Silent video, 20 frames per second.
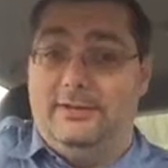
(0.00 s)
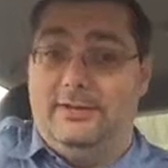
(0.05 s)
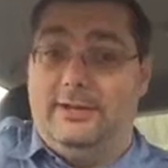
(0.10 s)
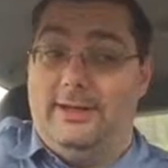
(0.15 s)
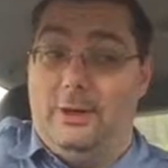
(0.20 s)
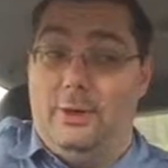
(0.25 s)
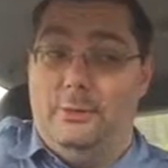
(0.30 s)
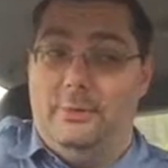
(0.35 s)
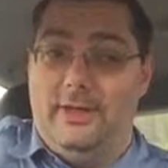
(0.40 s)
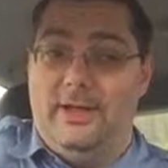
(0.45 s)
a
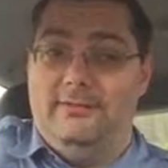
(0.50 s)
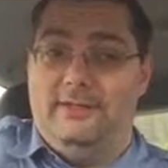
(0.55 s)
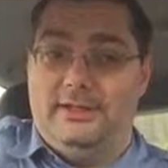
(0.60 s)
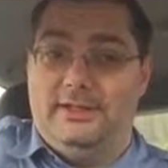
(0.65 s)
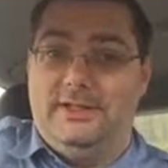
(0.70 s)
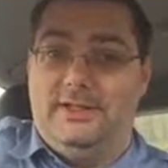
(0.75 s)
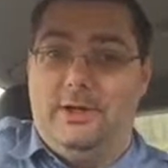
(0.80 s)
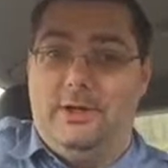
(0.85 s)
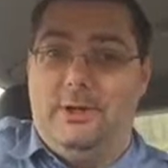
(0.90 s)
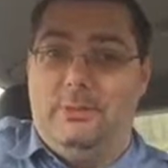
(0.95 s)
little bit of a
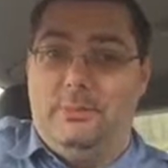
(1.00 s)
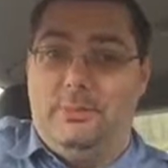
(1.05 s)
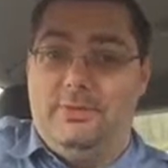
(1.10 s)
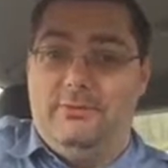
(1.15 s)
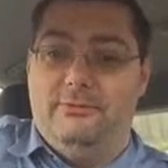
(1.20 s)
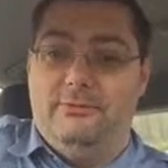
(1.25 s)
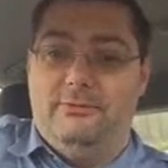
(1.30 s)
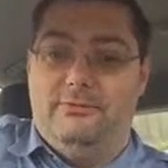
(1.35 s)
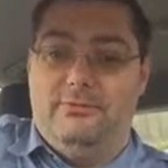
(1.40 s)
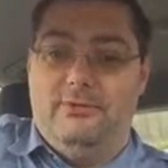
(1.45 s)
cut
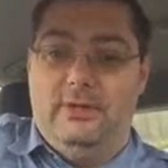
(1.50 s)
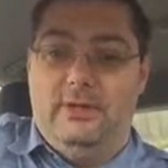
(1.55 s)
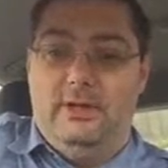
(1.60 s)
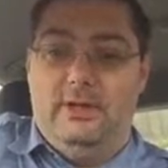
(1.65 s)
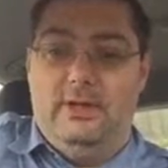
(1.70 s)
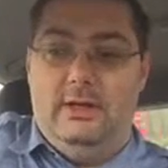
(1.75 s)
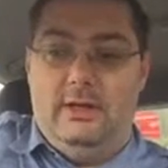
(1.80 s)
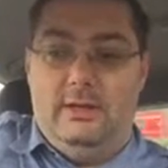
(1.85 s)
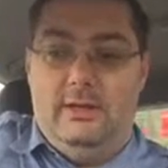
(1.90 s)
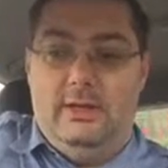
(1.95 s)
above
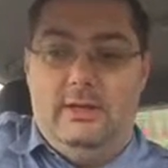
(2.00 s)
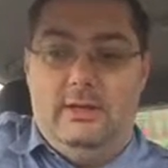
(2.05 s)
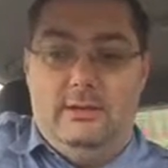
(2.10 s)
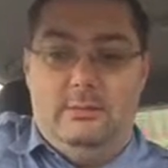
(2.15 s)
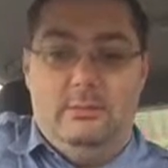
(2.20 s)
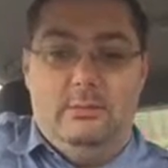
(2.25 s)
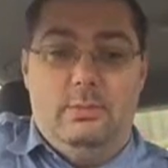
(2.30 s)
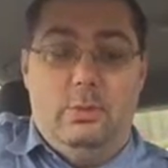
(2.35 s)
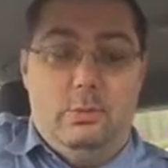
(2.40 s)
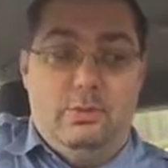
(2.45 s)

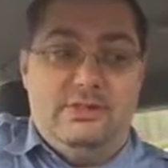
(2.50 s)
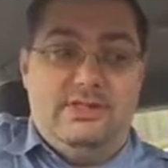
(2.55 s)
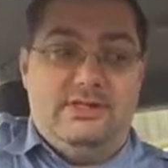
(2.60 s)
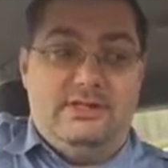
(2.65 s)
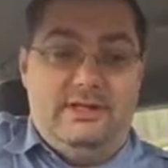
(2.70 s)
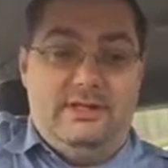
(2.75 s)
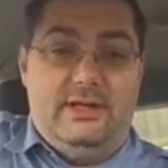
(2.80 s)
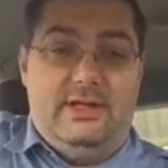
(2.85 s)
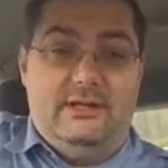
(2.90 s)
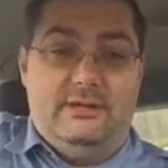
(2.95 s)

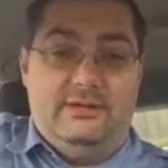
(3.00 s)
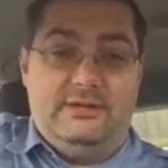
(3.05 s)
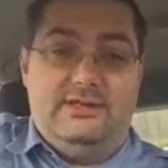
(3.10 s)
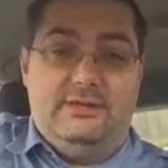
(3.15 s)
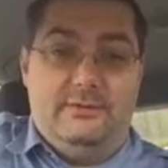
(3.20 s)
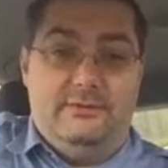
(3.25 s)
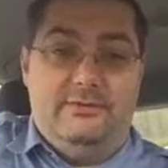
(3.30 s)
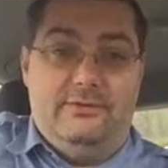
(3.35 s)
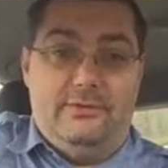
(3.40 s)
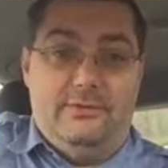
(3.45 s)
most of the other
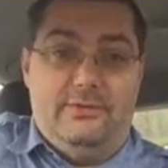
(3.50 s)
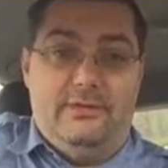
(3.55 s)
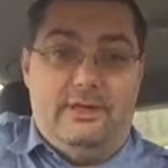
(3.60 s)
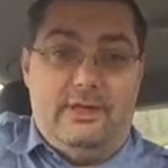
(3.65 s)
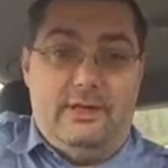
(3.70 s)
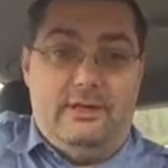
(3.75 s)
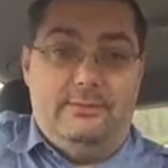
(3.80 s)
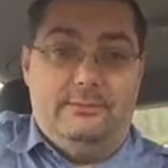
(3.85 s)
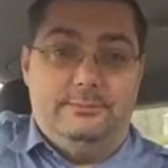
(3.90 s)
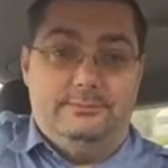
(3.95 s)
stuff out
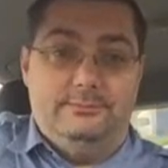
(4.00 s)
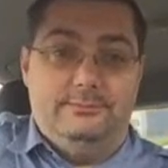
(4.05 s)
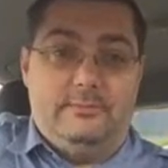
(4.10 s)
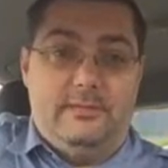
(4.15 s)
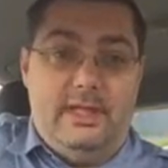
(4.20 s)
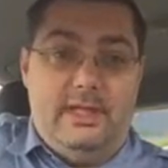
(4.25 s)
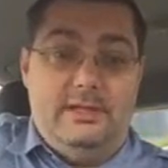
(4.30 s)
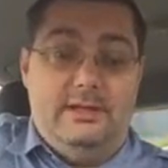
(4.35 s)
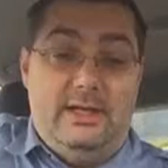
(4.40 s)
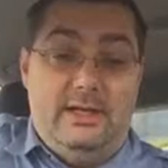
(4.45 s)
there
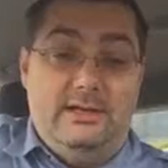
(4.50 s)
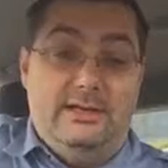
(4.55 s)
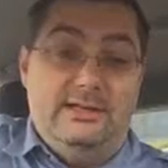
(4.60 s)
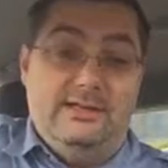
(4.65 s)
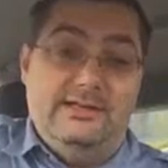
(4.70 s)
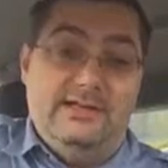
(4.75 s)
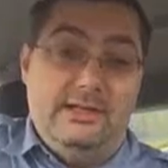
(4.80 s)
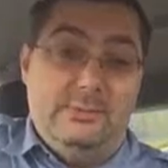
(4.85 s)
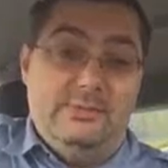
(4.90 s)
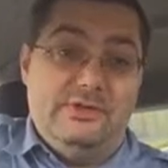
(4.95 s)
in the
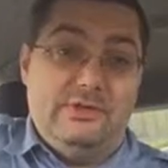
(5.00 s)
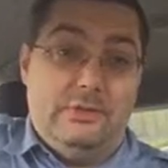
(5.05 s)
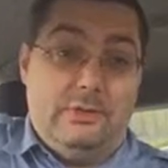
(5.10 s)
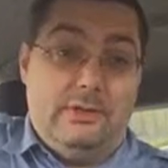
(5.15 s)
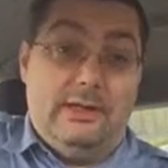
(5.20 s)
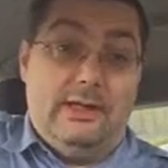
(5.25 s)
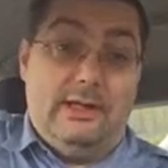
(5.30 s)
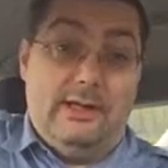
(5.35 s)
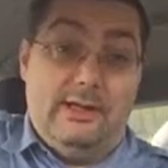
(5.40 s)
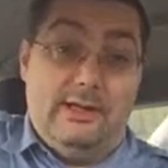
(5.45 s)
same sort
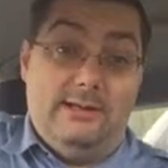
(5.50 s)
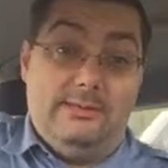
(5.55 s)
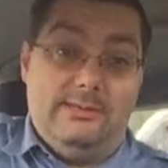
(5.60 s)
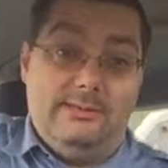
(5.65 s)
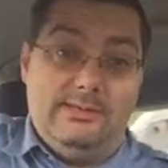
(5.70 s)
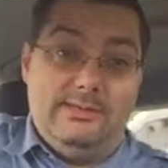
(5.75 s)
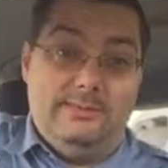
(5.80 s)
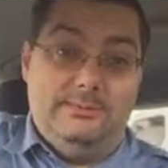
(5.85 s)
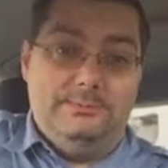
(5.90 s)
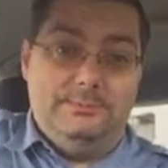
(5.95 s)
of
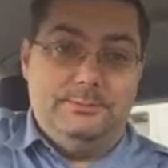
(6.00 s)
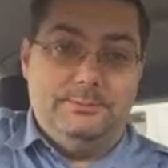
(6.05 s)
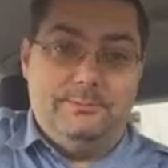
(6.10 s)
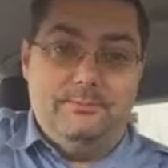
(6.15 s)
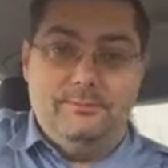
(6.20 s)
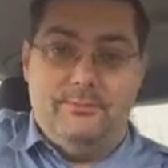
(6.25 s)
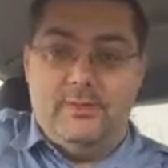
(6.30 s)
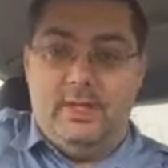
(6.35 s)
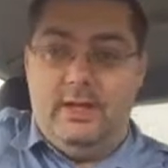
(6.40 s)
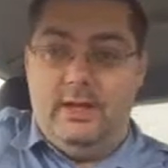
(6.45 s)
class.
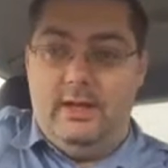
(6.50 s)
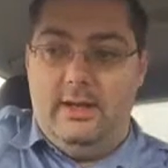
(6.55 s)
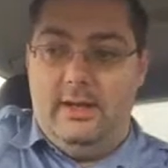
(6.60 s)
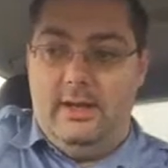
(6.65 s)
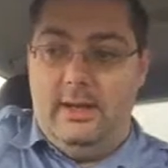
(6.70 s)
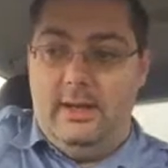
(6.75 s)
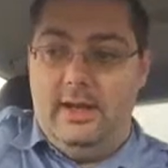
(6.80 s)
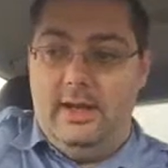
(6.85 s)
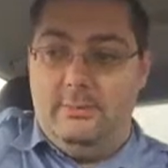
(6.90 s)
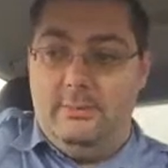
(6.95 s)

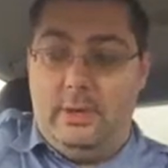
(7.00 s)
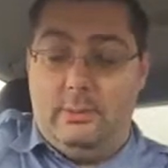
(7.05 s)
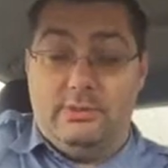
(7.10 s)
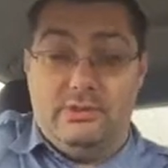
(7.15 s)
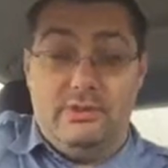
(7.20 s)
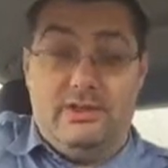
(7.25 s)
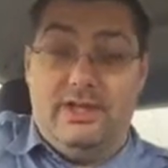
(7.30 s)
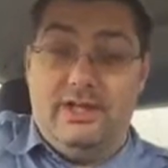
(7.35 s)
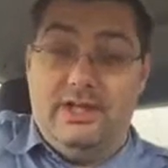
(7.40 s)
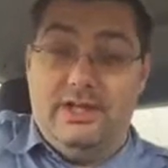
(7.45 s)
I was
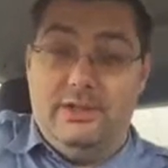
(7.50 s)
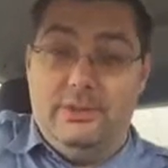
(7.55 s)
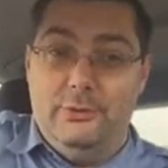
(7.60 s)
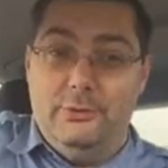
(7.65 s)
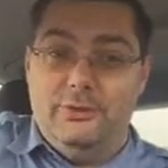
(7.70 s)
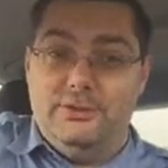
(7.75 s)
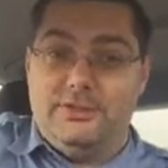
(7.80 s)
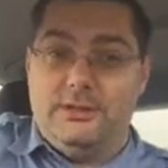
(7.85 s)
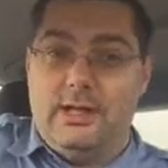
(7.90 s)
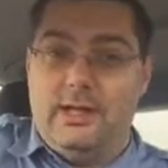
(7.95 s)
looking at
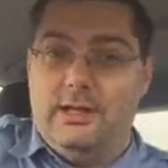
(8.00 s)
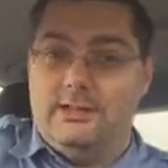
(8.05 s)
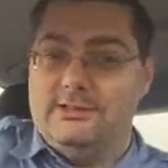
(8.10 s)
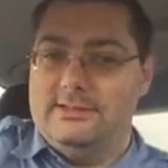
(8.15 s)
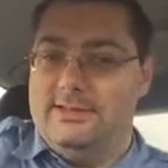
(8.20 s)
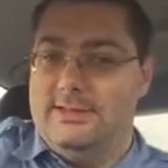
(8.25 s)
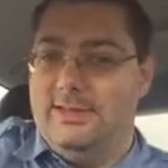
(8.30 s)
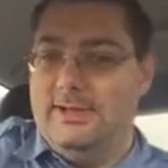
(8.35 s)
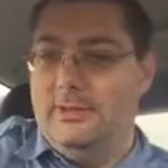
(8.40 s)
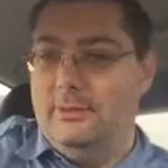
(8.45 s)
used
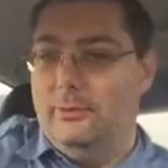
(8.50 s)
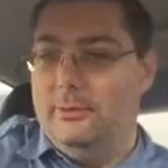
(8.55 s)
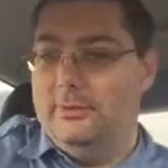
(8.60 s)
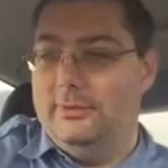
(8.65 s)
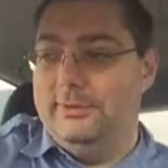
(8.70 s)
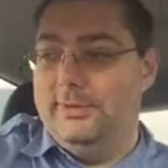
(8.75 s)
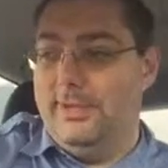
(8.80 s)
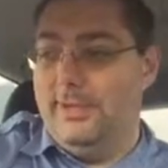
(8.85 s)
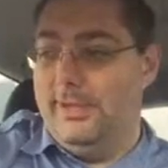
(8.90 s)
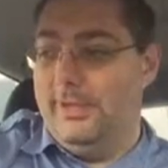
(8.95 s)
last night
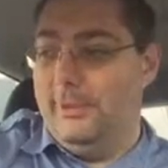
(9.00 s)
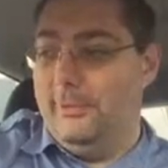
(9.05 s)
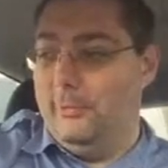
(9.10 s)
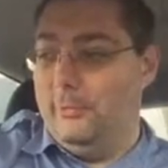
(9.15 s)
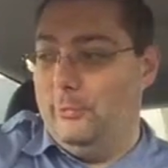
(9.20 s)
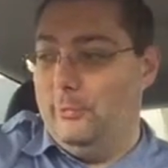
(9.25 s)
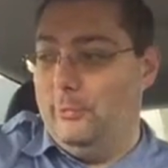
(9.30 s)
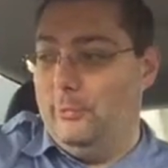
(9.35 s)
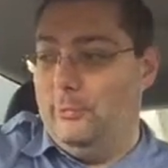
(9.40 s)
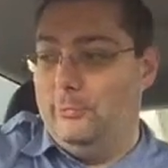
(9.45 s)
on
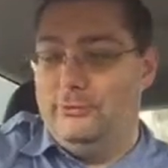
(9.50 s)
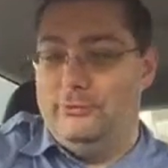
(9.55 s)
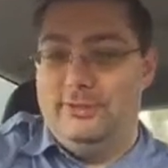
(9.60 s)
Auto